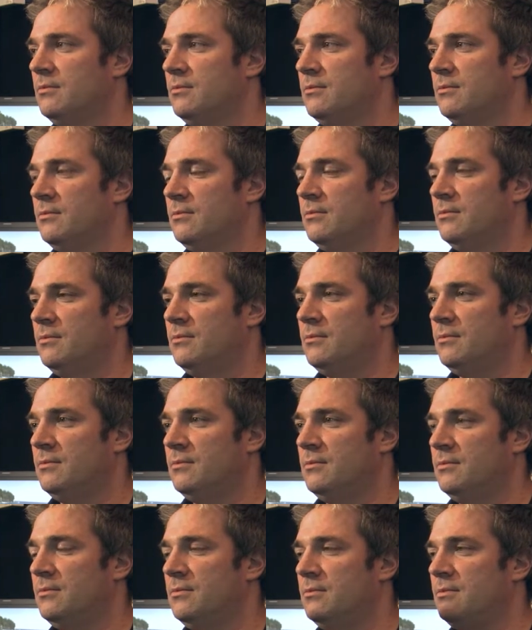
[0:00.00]

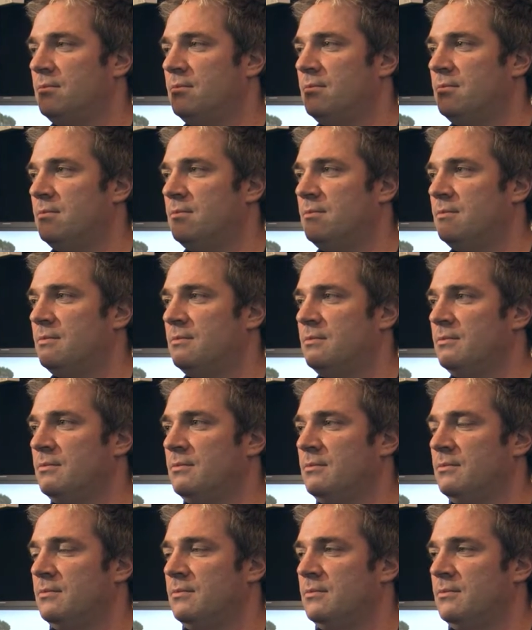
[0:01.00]

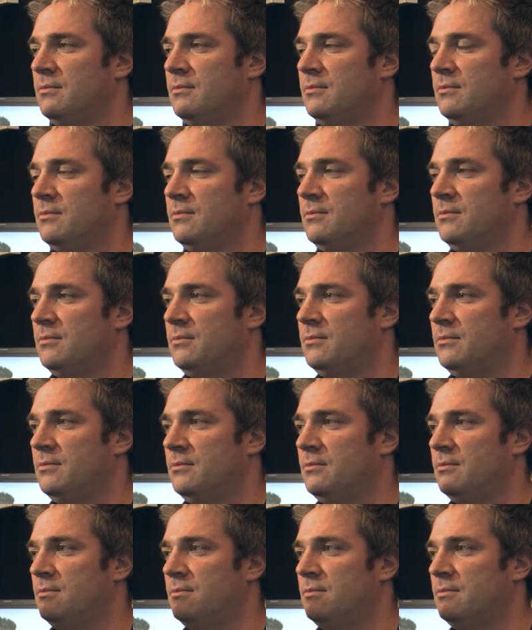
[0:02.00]

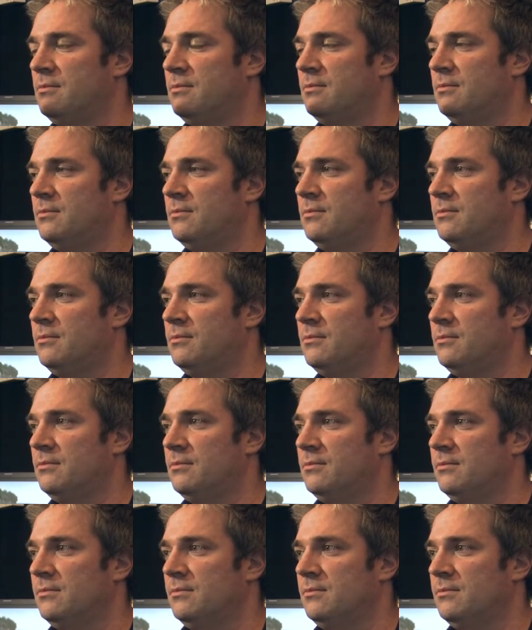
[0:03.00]

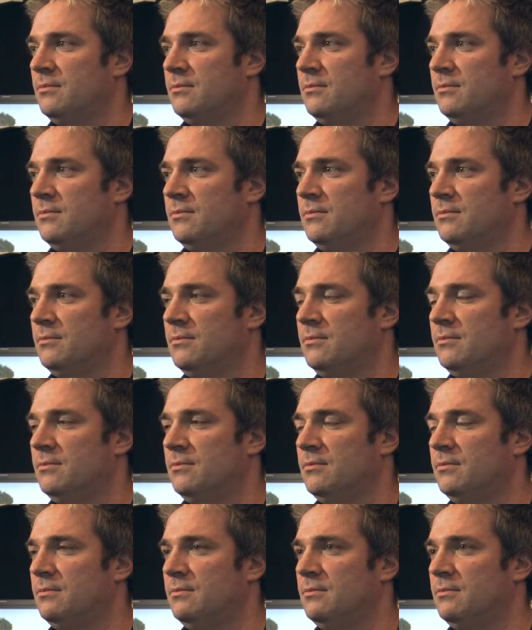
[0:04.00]
(not speaking)